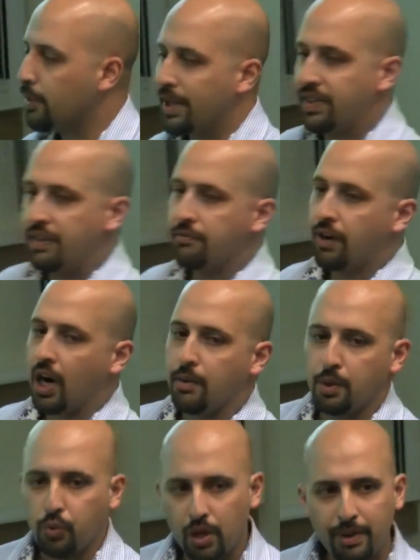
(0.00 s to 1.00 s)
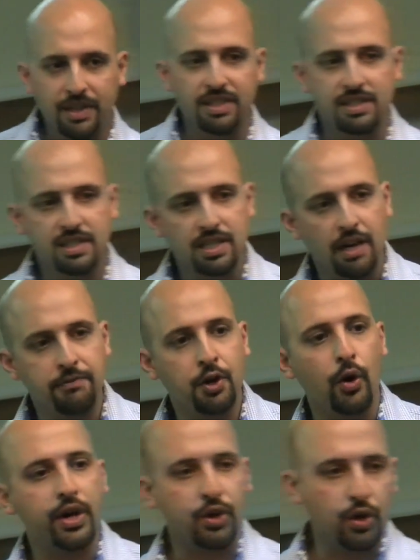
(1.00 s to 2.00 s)
about the environment? What about the stuff
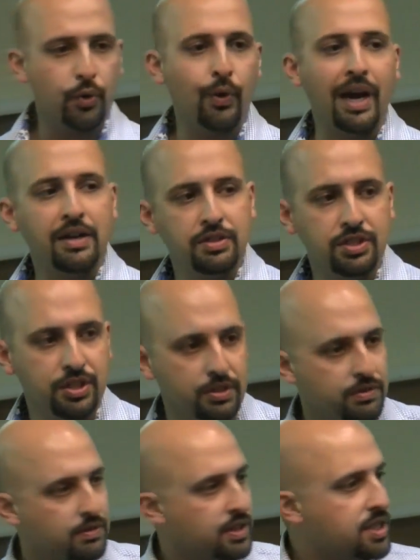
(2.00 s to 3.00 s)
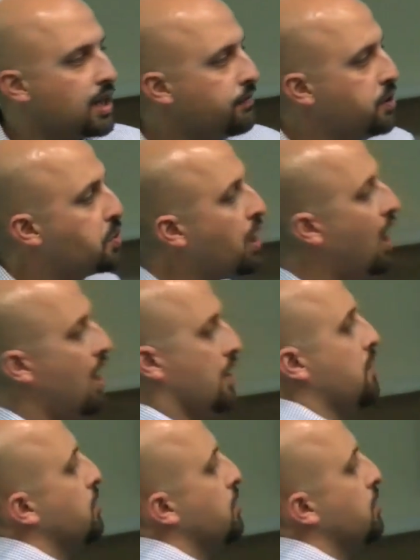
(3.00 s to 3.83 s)
going on around you? The stuff you can't